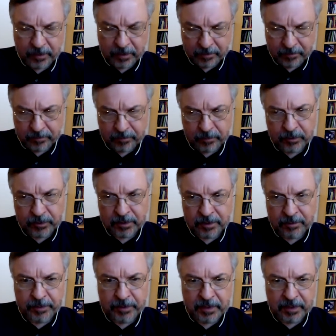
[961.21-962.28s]
put in
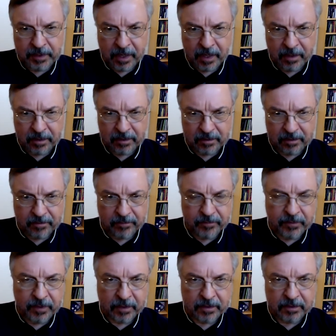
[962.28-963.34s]
a PD catheter.
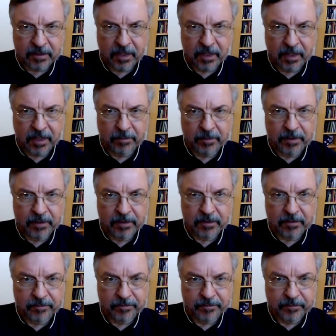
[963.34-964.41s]
Next slide, please.